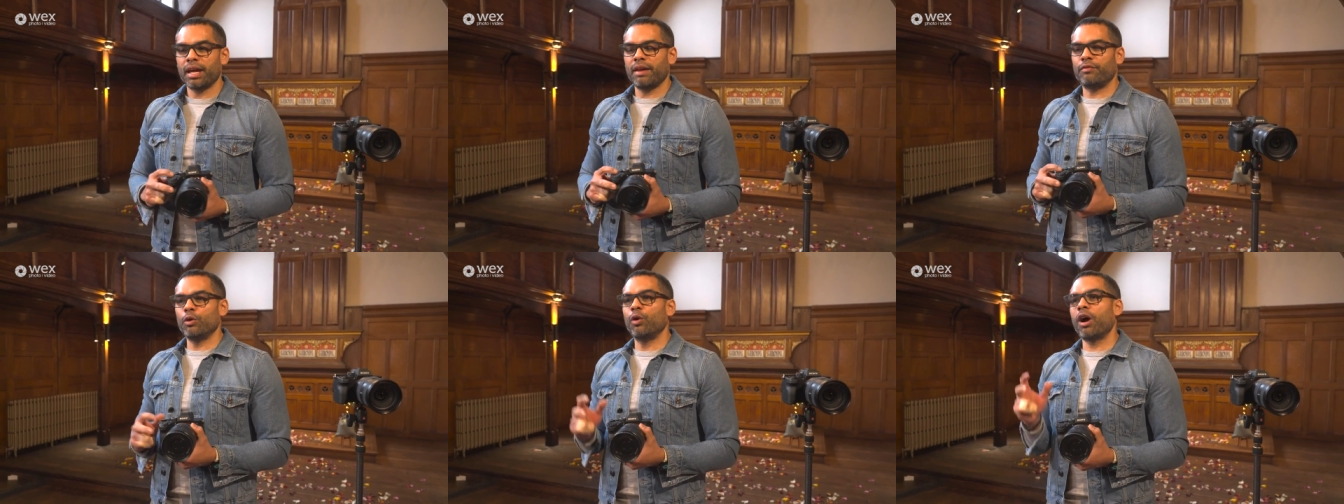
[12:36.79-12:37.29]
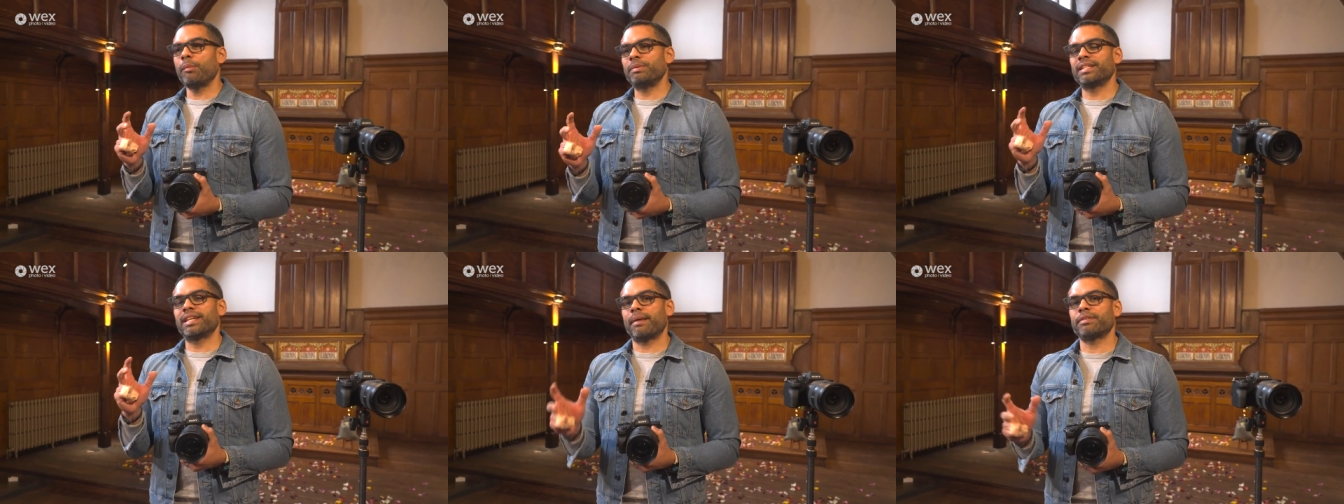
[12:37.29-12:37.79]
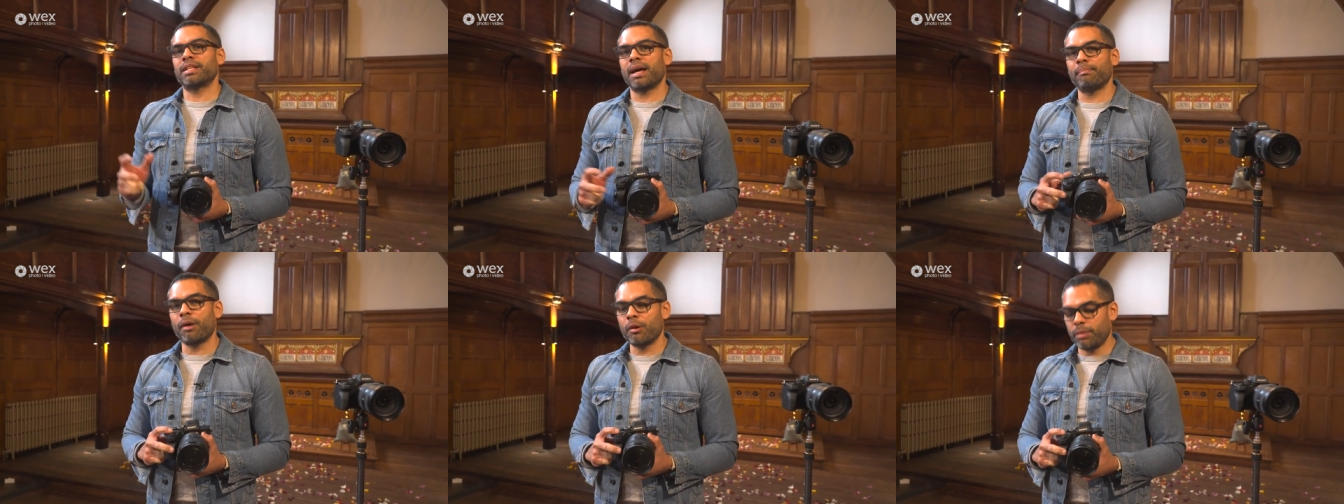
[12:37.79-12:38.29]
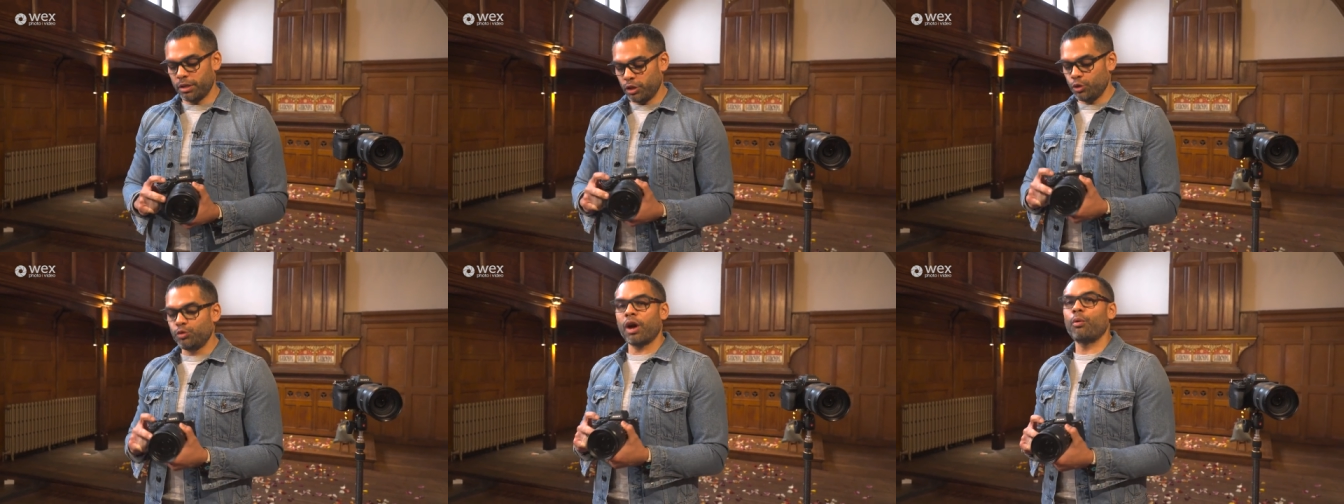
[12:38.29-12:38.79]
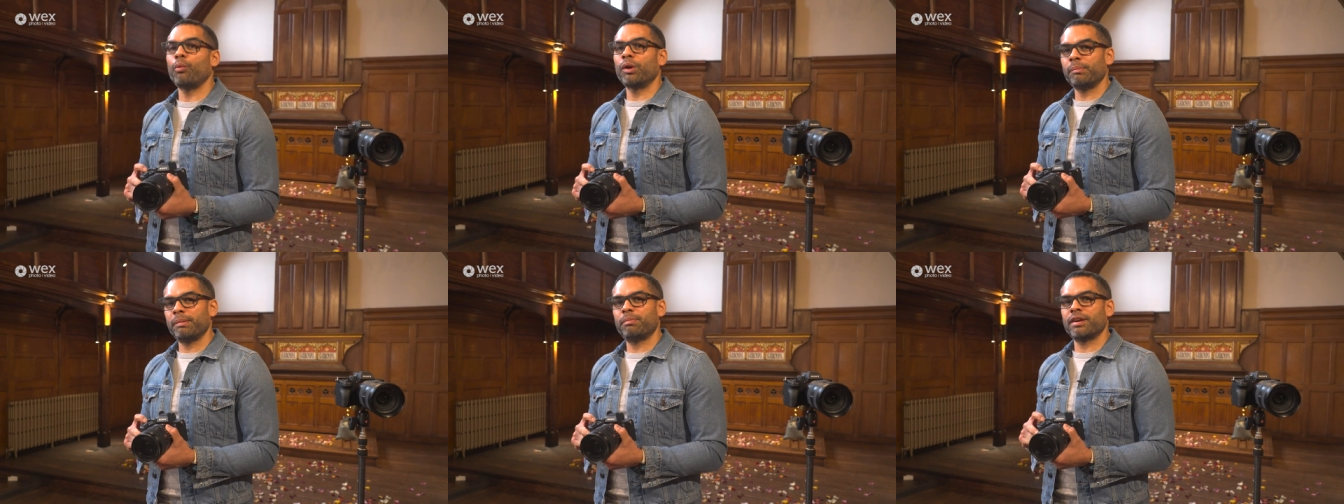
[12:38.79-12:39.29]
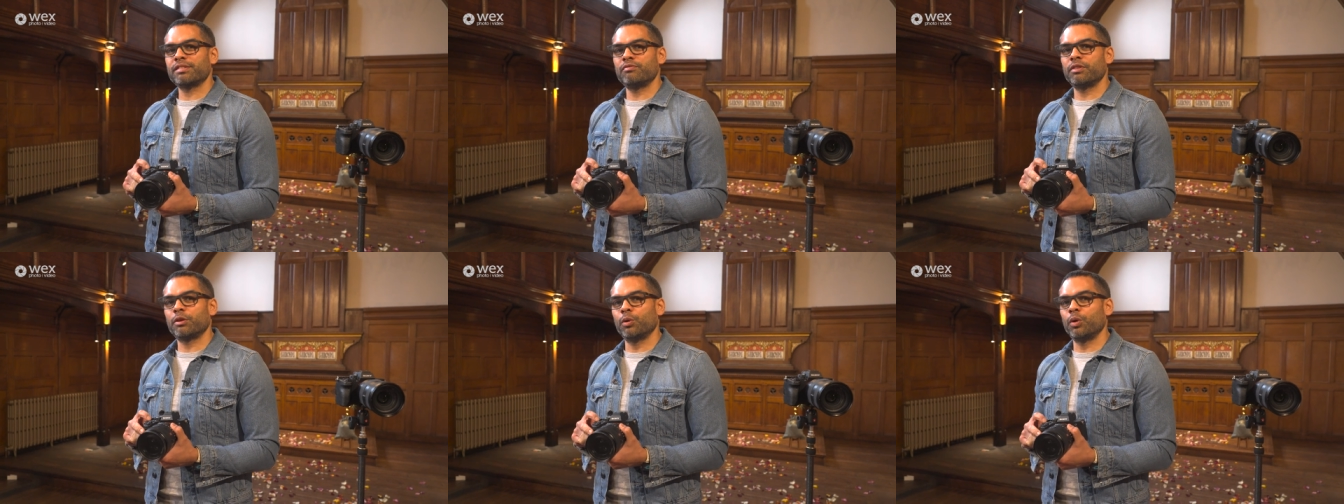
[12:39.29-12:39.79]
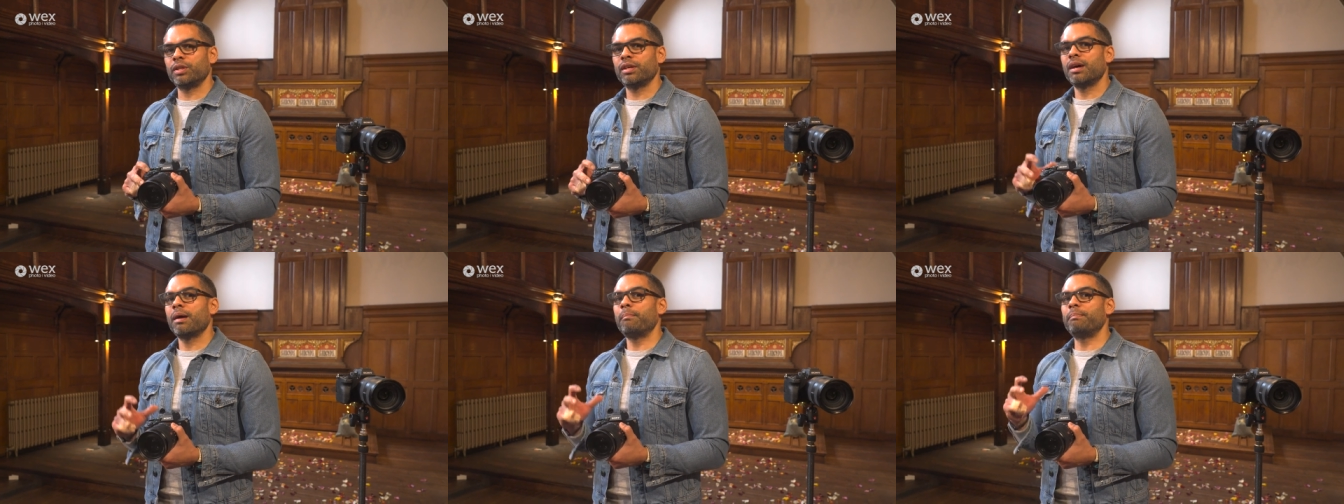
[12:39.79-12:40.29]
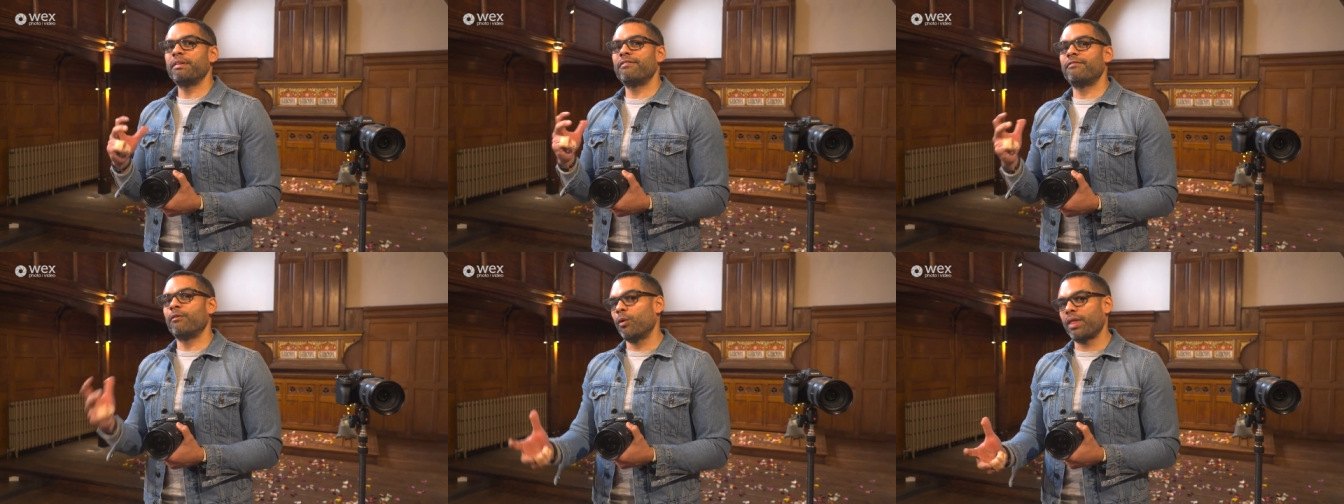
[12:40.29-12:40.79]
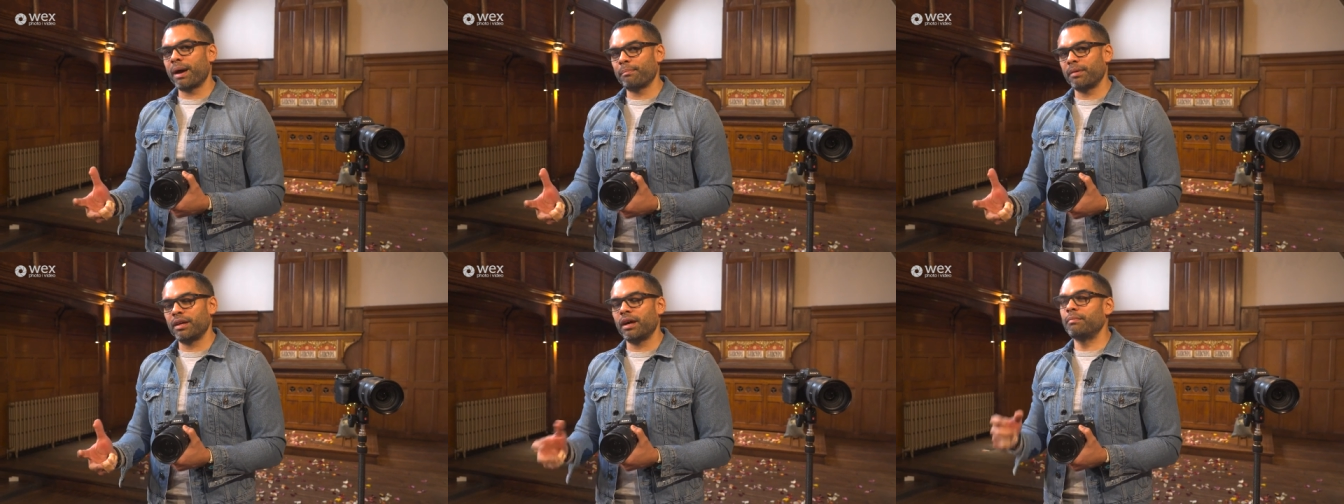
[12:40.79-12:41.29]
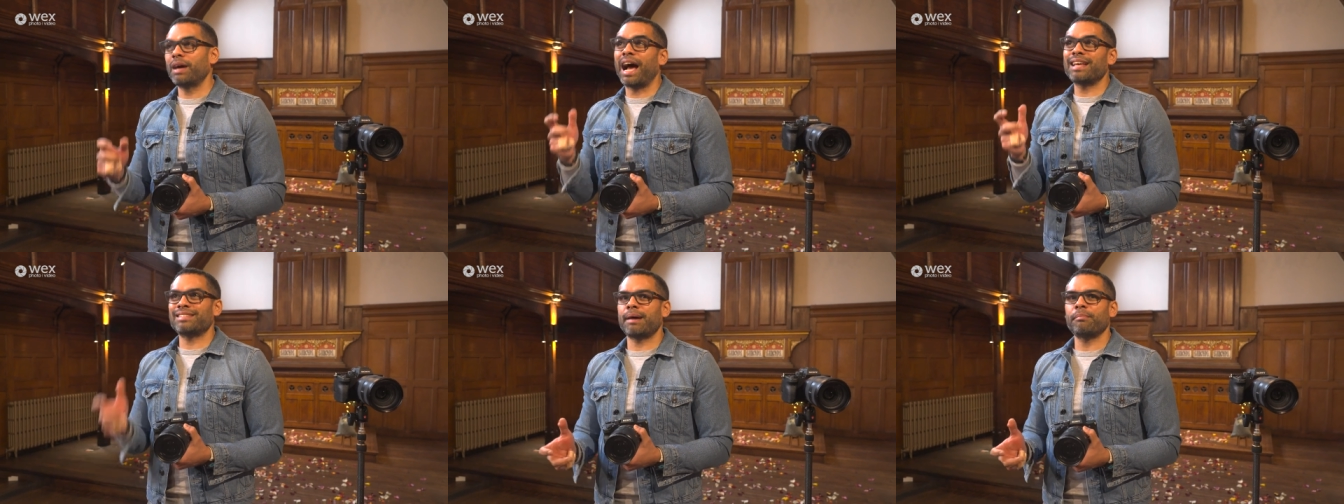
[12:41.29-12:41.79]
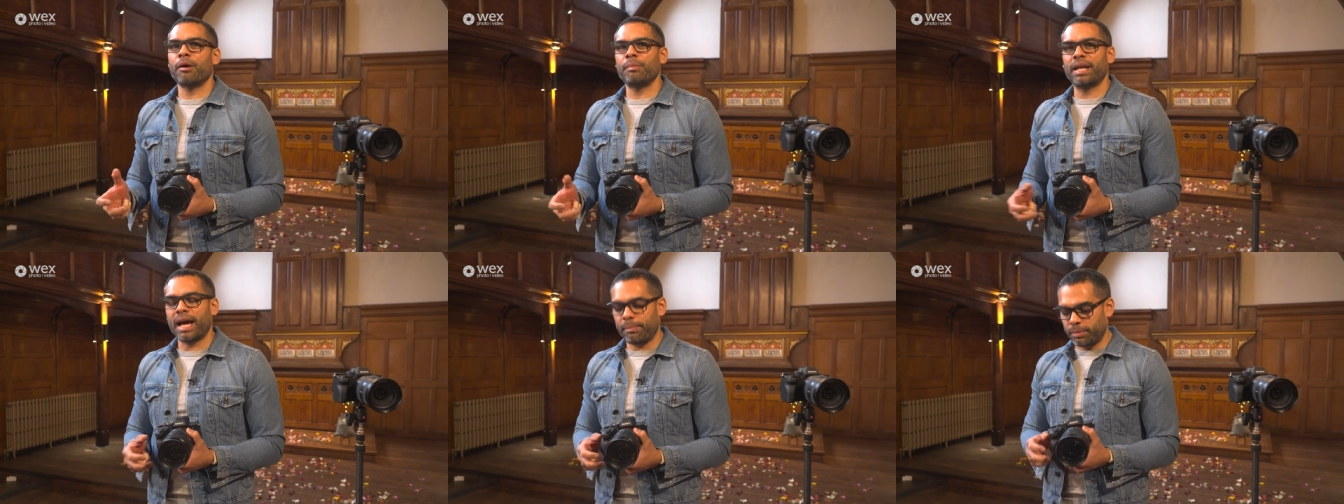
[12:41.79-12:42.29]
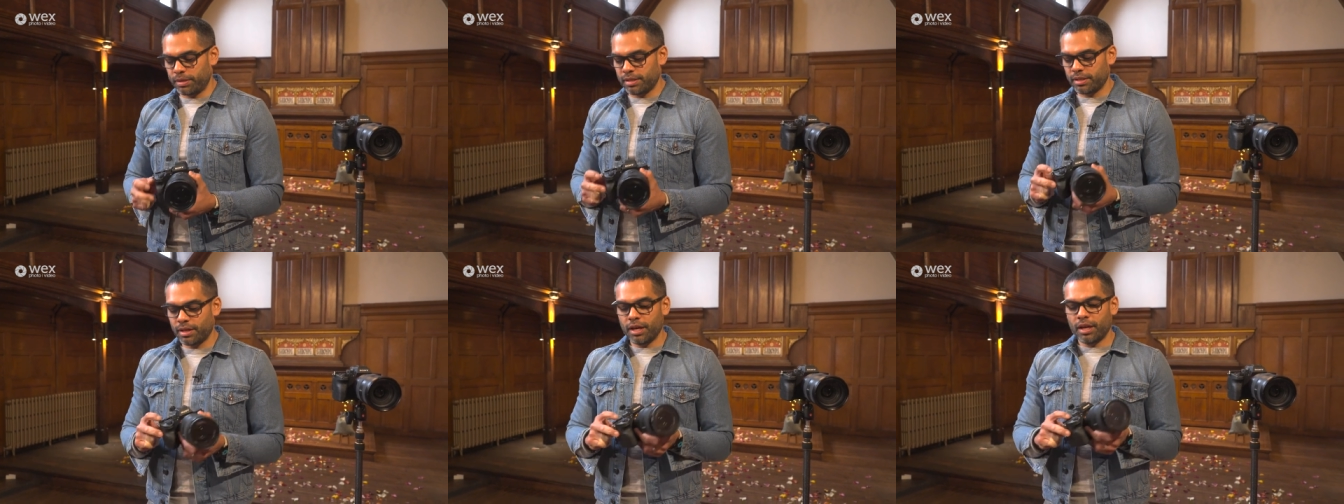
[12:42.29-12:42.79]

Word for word: if you're hoping to capture that moment, you don't want to be pressing record before that, um, as that moment happens.